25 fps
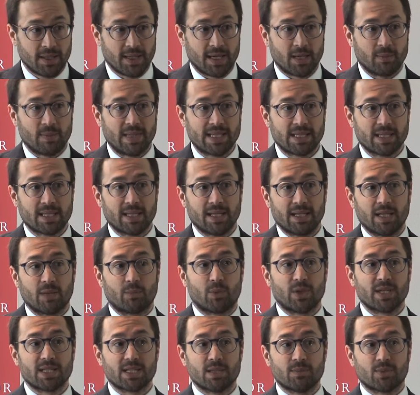And basically, the
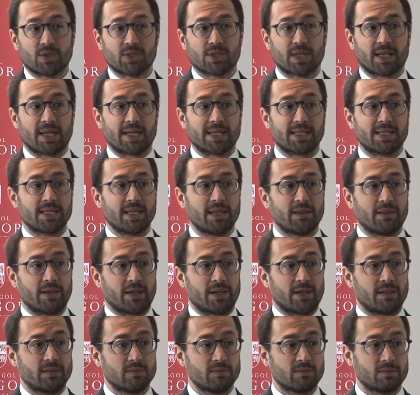principles that I see
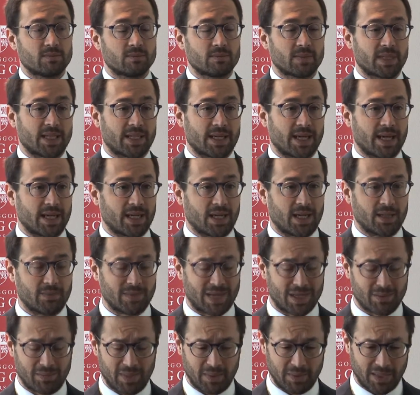there, but again, I
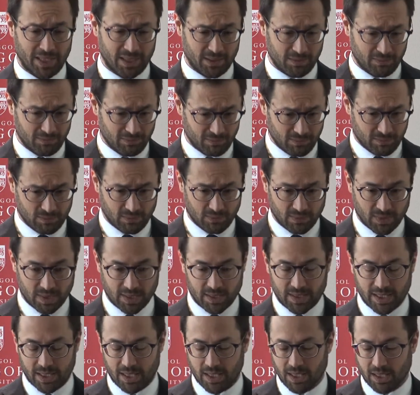might be
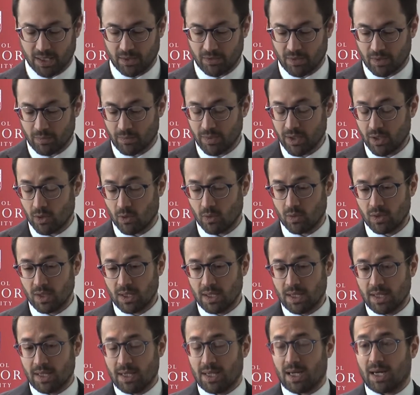taking a different view,
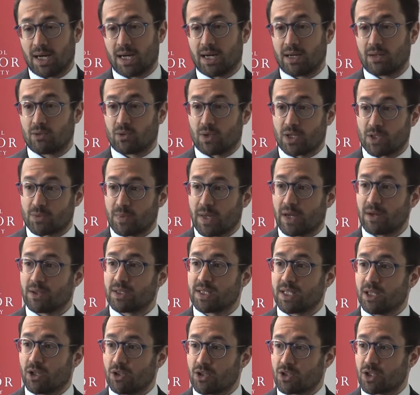are
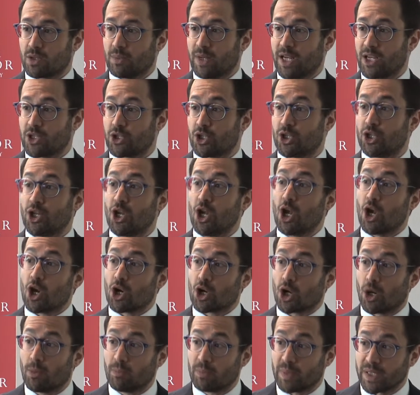transparency, non discrimination,
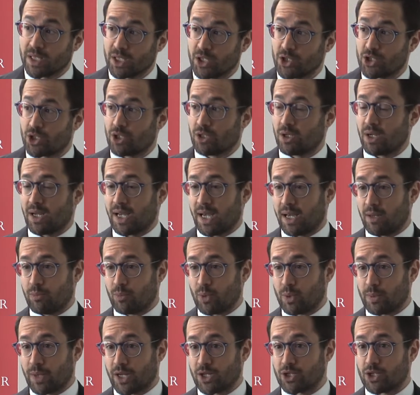competition, and
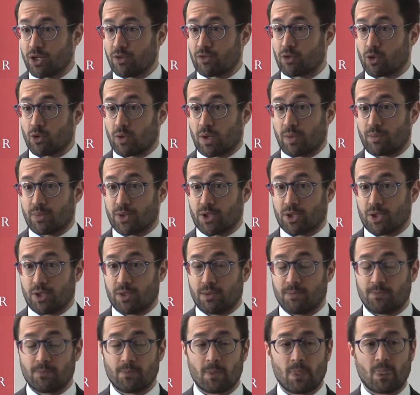prevention of
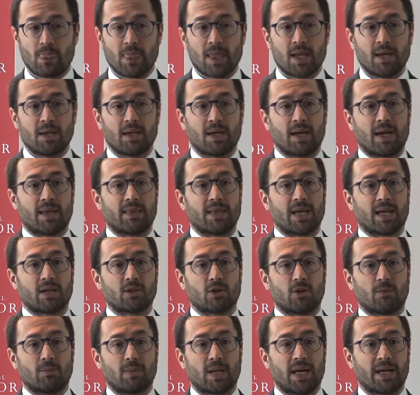corruption, and then
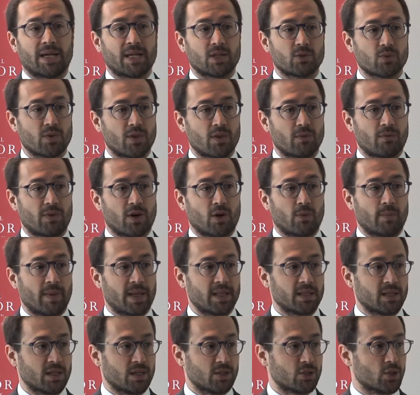compliance with
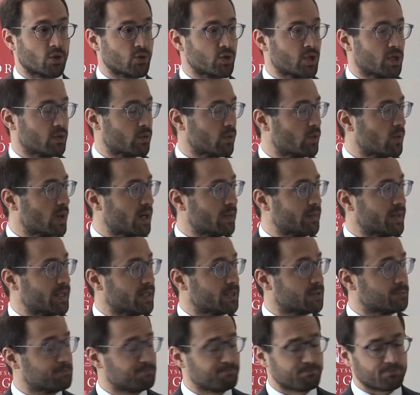environmental and social
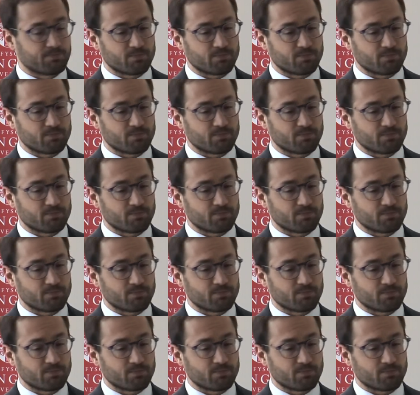requirements.